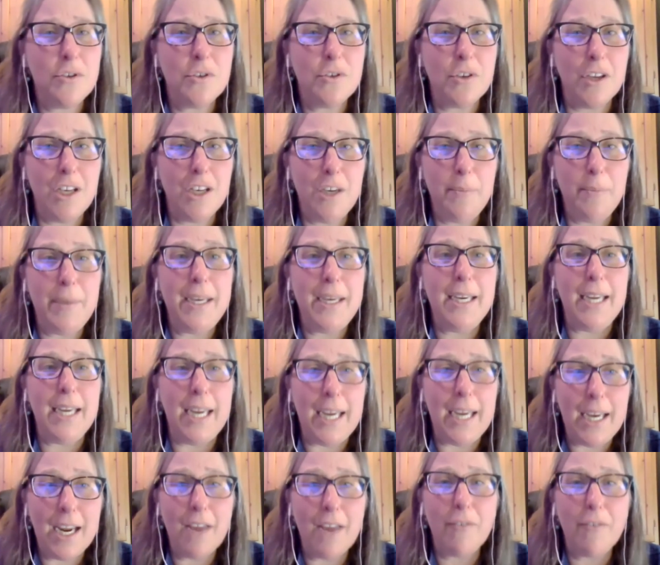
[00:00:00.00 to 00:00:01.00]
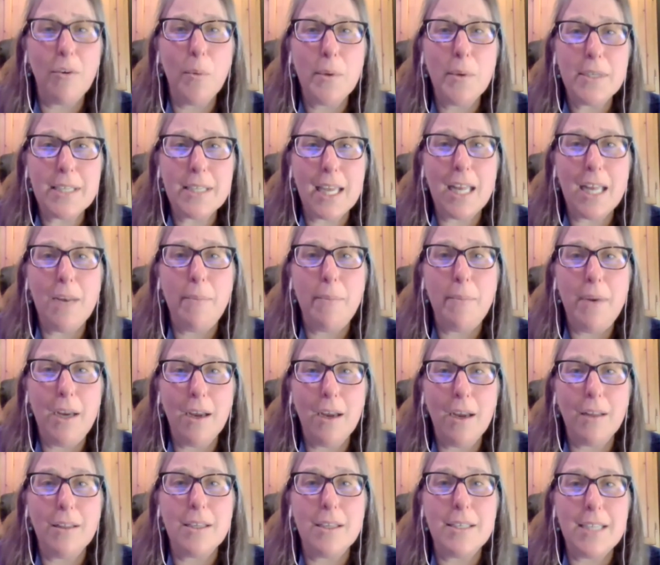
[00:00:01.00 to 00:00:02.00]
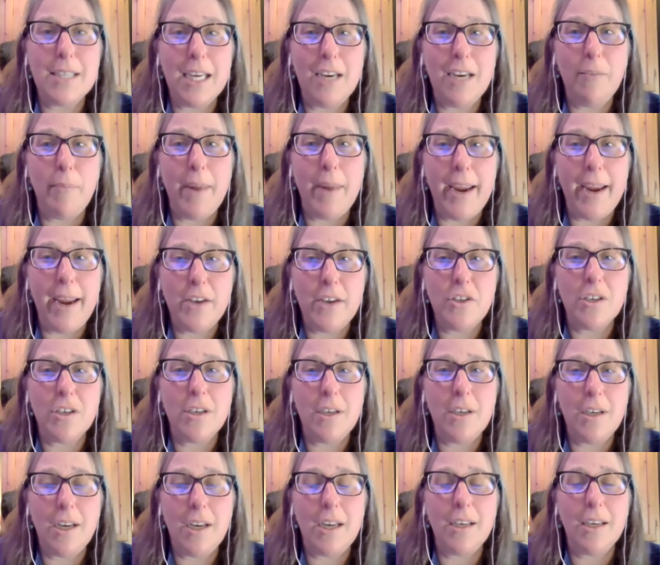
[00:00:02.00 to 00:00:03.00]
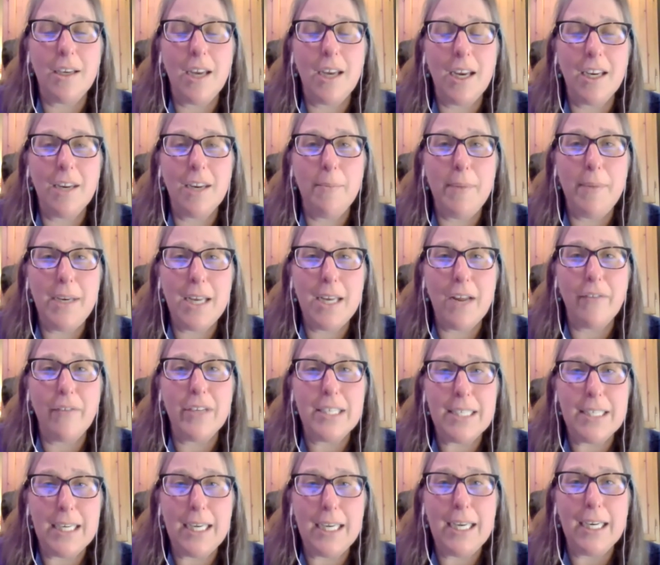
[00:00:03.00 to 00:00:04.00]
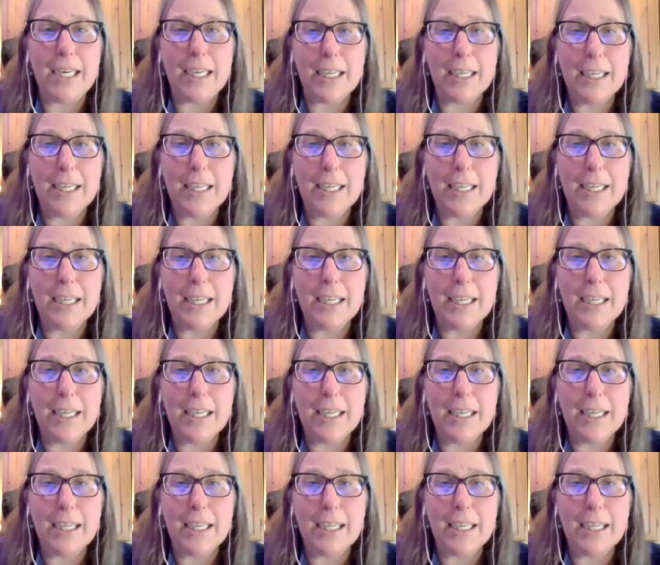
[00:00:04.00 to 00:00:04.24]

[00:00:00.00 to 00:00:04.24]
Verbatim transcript: is going to be key. Everyone's got to be on the same page, and it, it can be devastating.